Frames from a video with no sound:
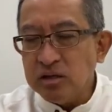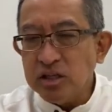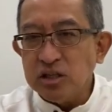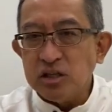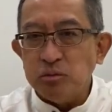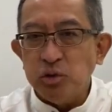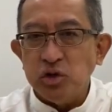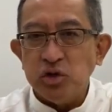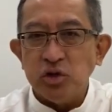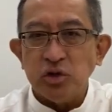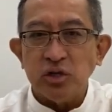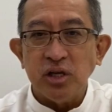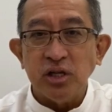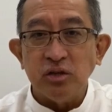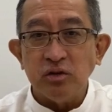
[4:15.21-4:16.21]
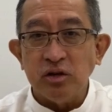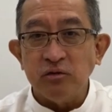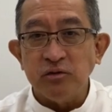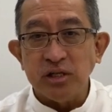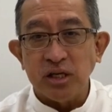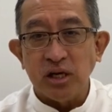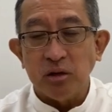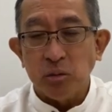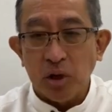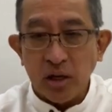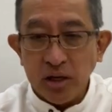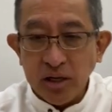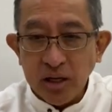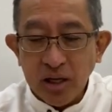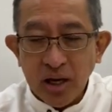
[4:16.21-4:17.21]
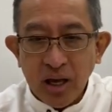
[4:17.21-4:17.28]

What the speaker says: distribution into the physical body.